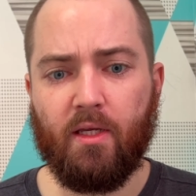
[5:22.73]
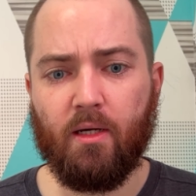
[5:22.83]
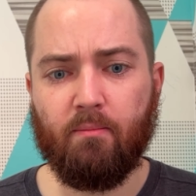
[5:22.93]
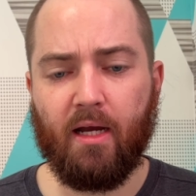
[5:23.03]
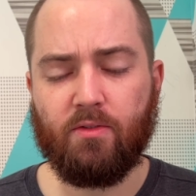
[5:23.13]

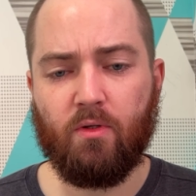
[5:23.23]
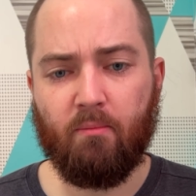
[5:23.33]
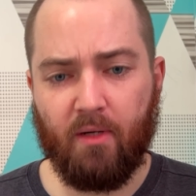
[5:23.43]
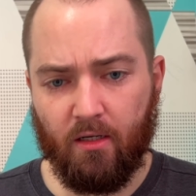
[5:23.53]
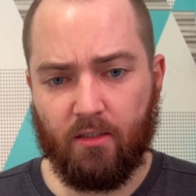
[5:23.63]
come back to
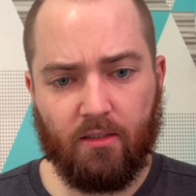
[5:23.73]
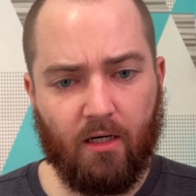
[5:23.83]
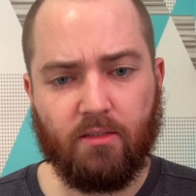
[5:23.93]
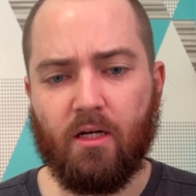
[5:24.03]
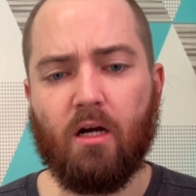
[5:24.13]
America.
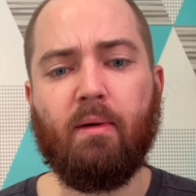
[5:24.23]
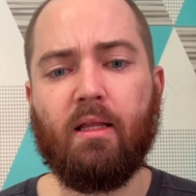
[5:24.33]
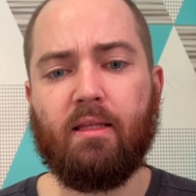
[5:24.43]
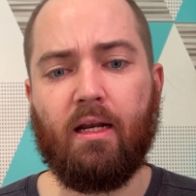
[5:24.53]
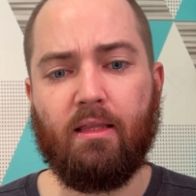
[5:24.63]
I'll talk
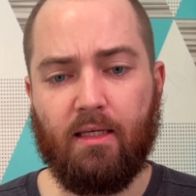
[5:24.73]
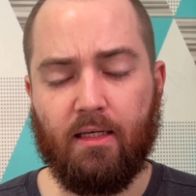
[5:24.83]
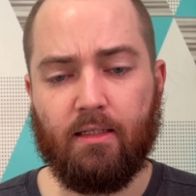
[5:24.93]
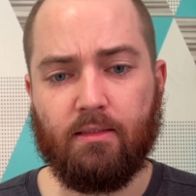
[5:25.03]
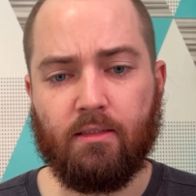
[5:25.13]
about that at the
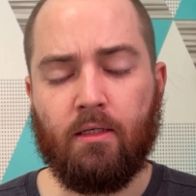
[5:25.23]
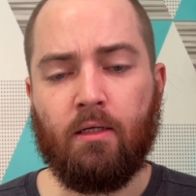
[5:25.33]
end.